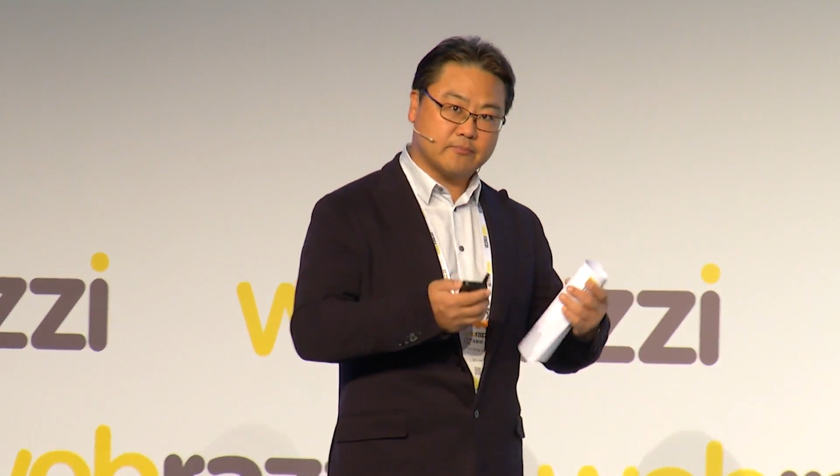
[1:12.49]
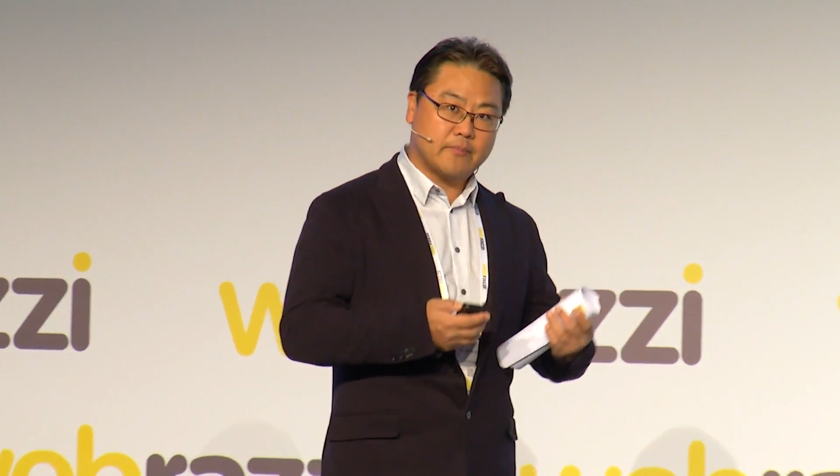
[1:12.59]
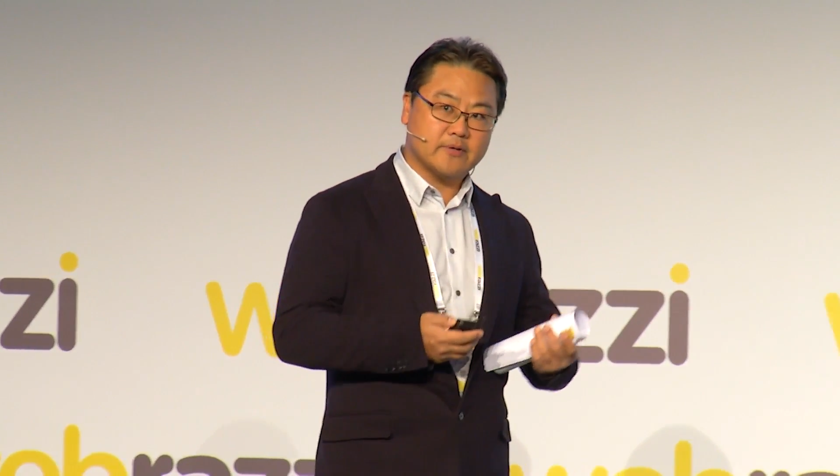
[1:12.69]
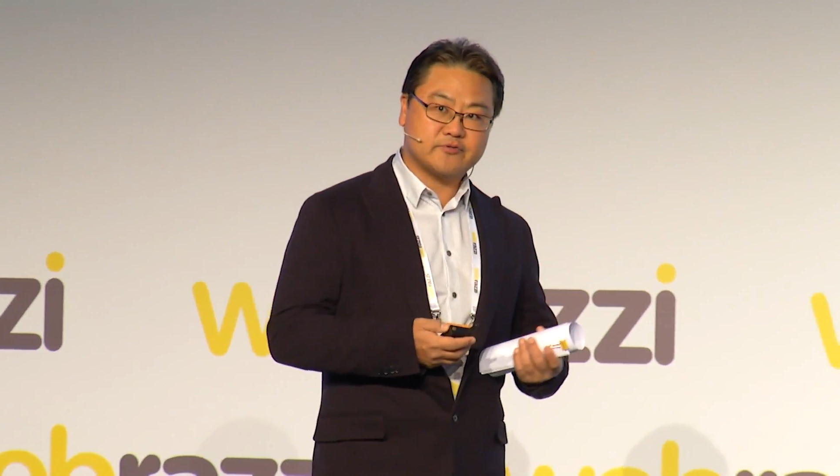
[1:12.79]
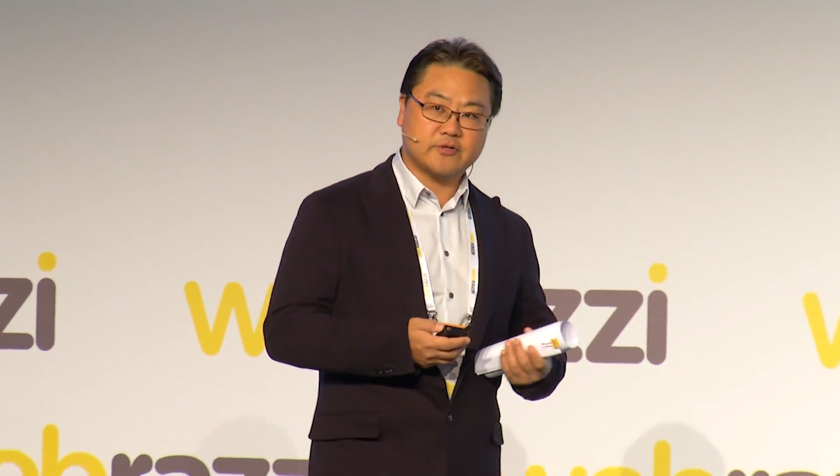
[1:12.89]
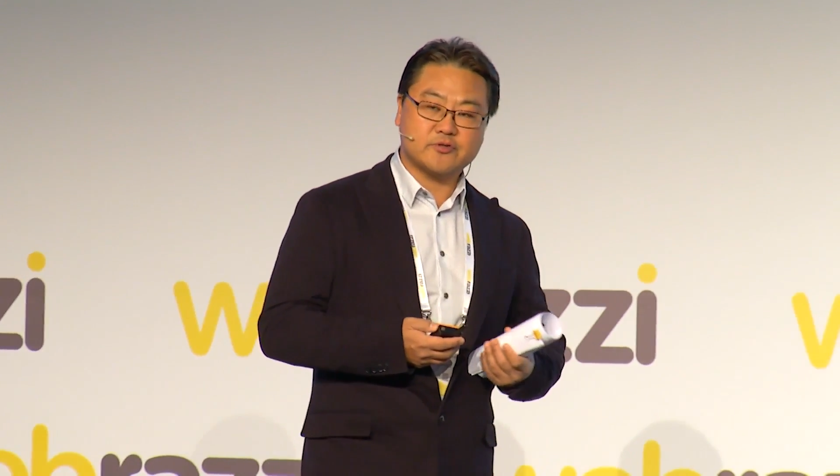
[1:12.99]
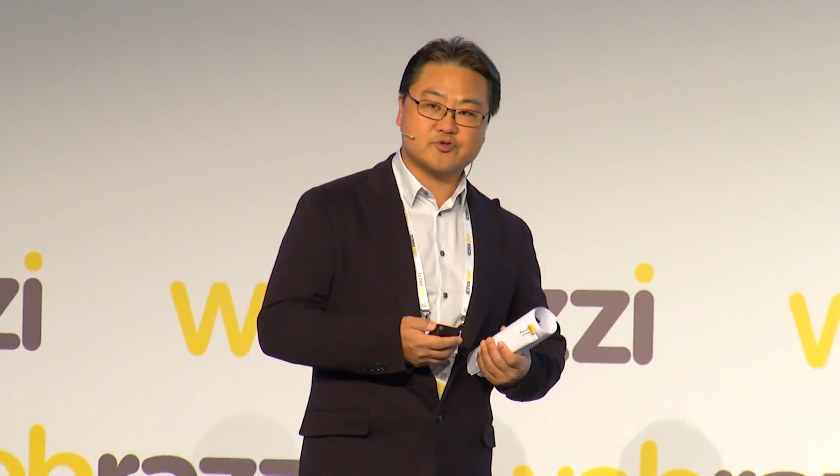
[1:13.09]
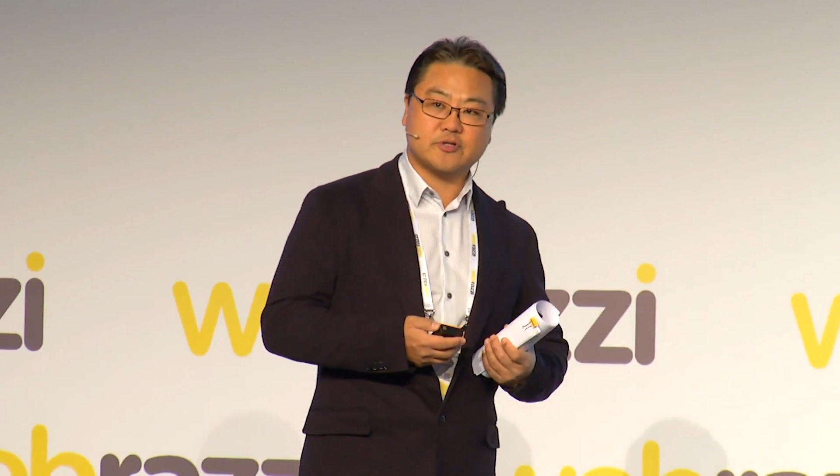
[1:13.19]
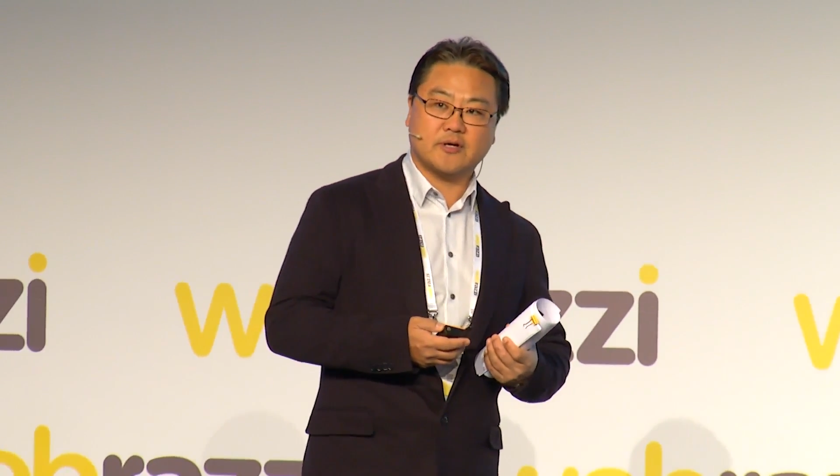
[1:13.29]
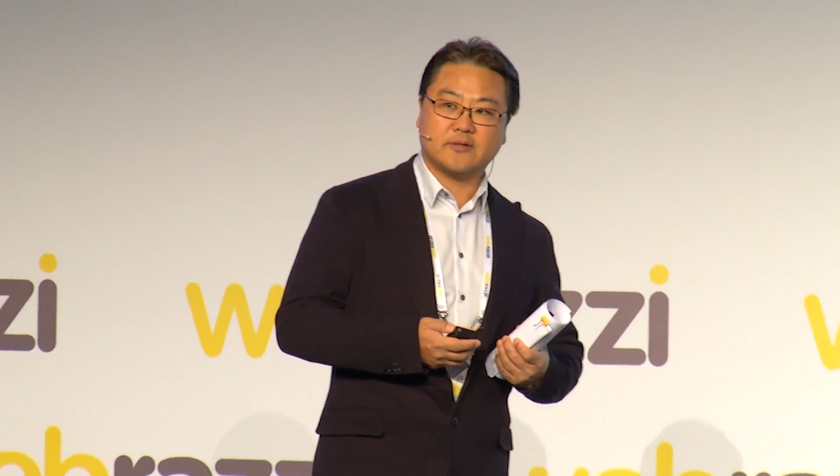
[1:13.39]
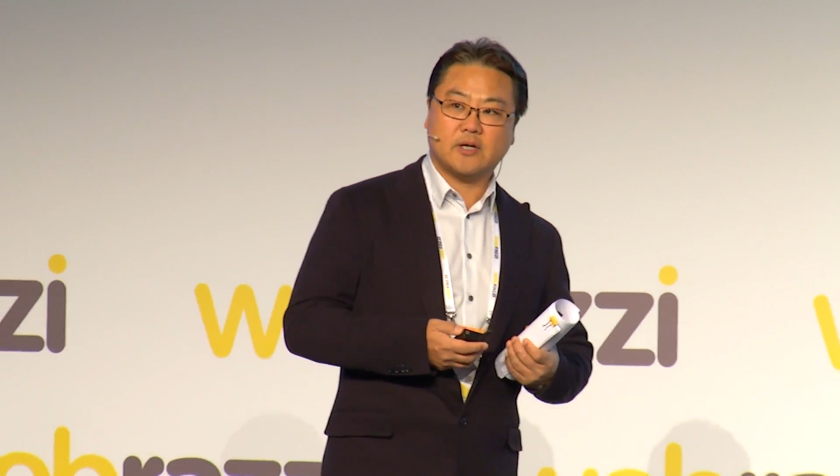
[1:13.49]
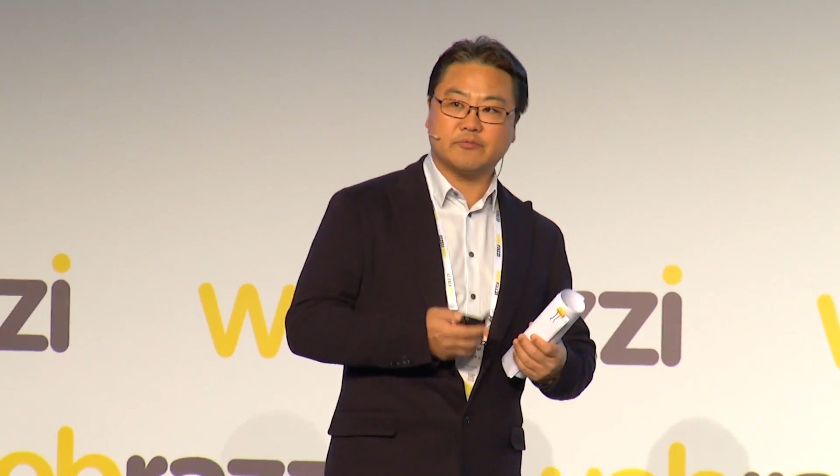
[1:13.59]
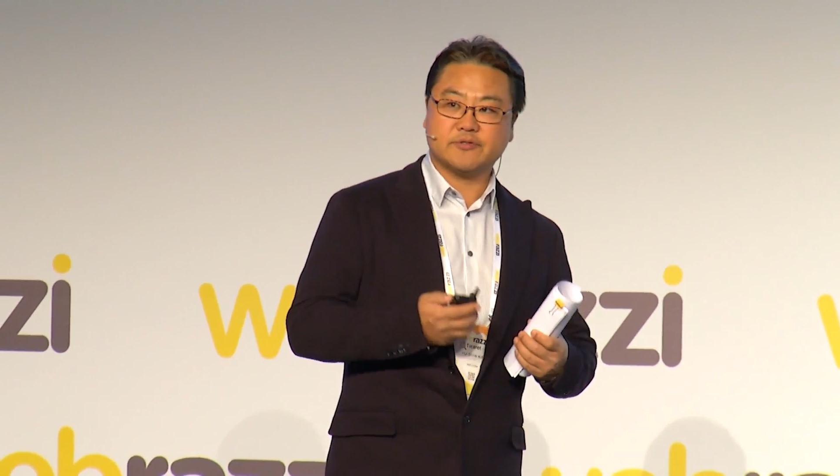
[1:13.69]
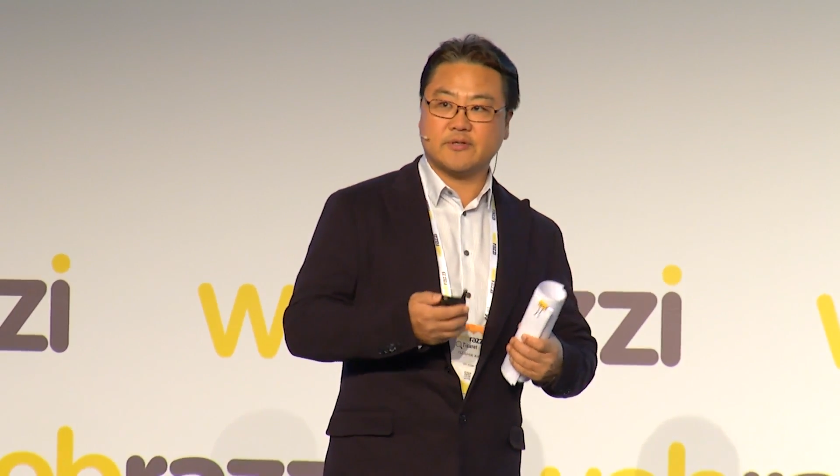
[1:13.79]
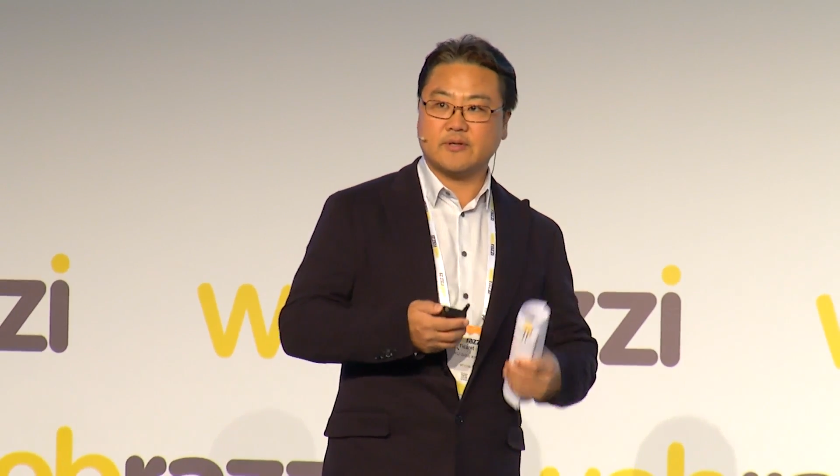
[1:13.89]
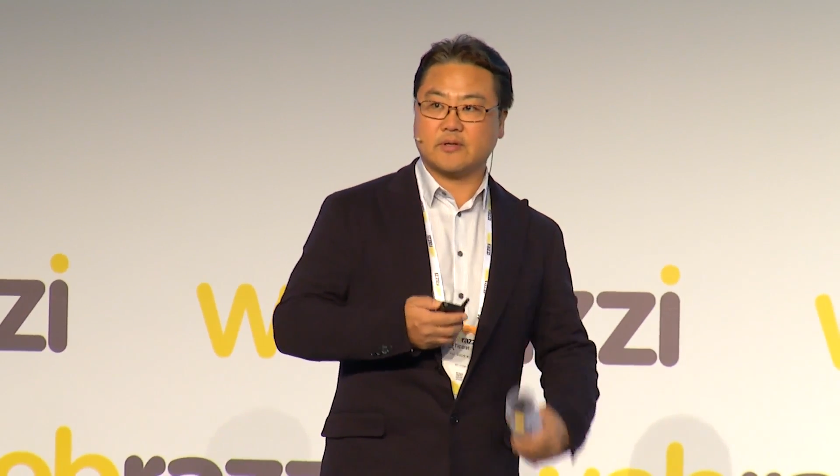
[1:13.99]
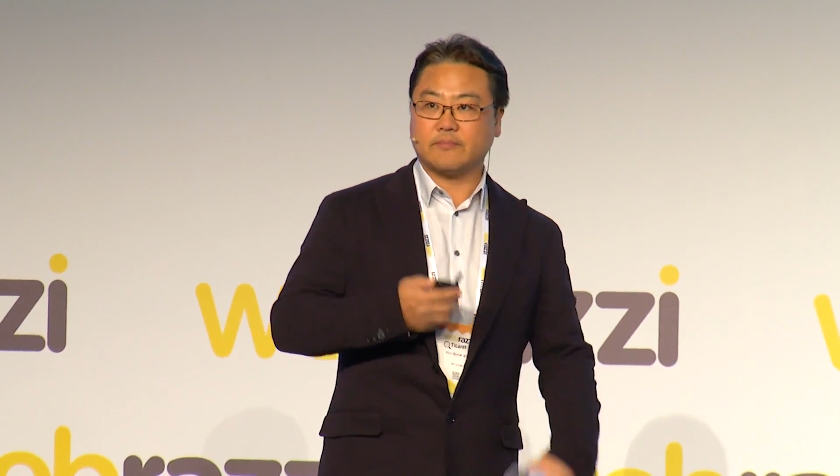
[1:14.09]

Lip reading: the mobile strategy and how we think